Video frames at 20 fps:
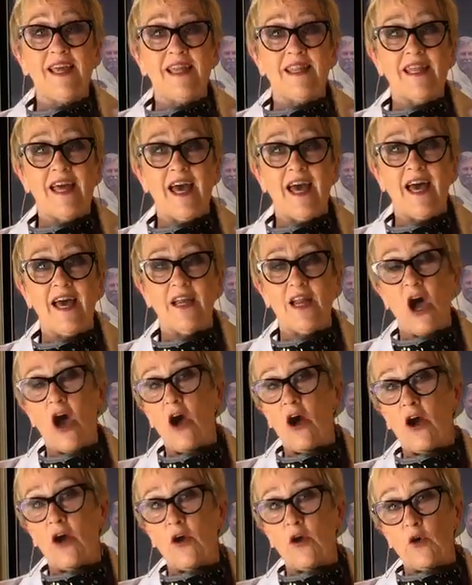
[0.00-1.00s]
that
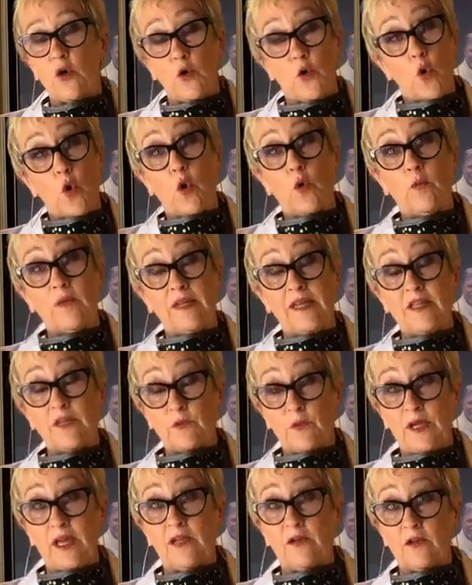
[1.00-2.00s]
are normally
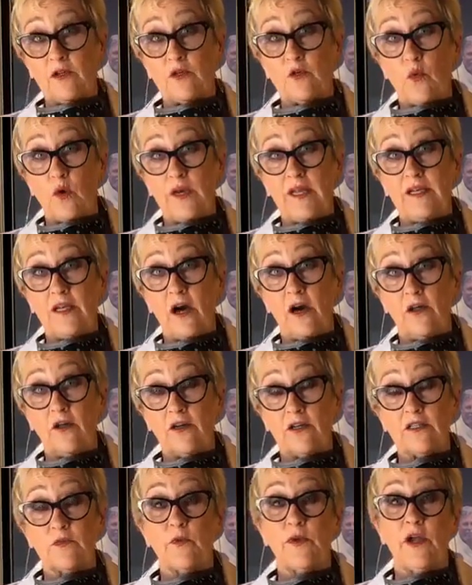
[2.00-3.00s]

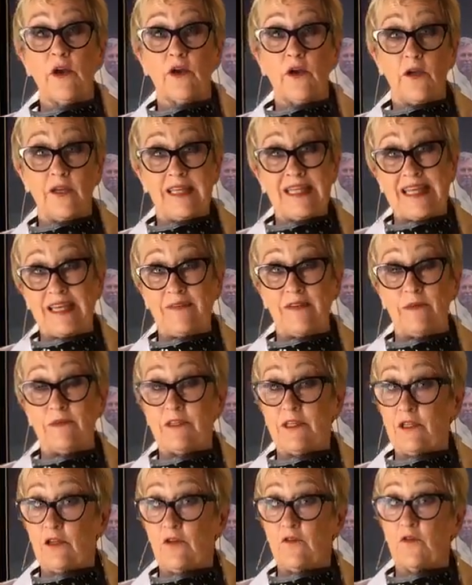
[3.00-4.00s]
$320. We are going to give them
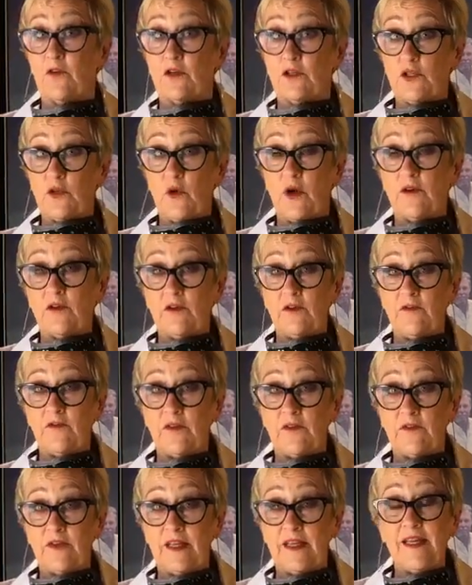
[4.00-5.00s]
to you for
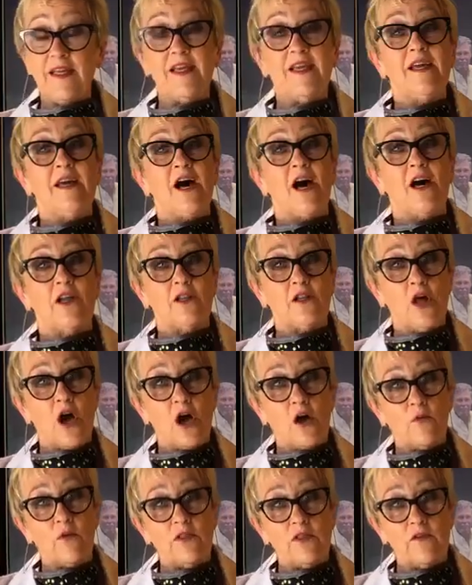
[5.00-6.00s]
$250,
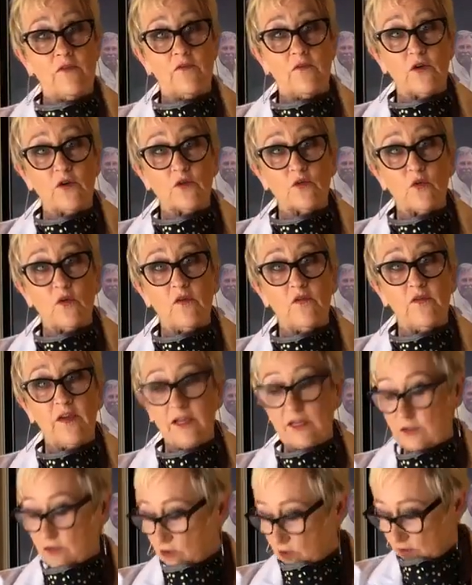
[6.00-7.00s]
along with a virtual
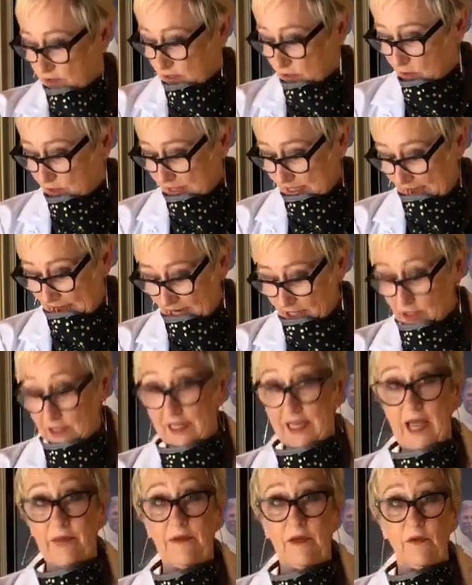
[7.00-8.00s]
facial. So it's actually
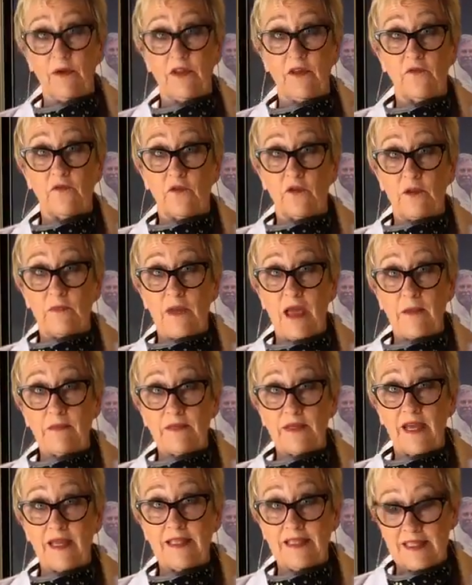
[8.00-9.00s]
coming with a free
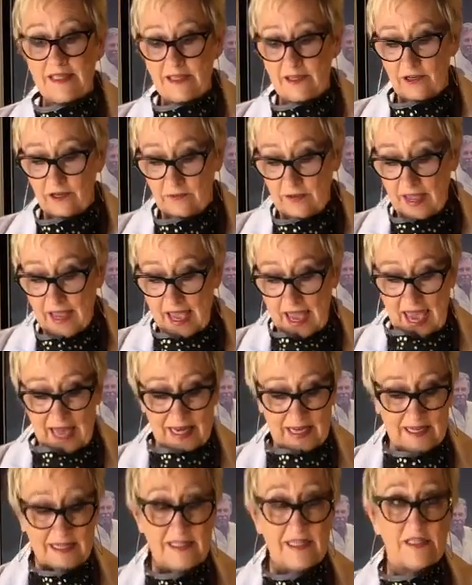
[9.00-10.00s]
peptide serum
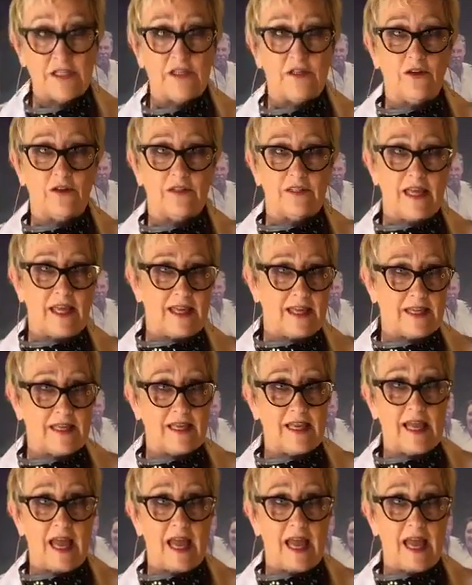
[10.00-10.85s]
and an additional day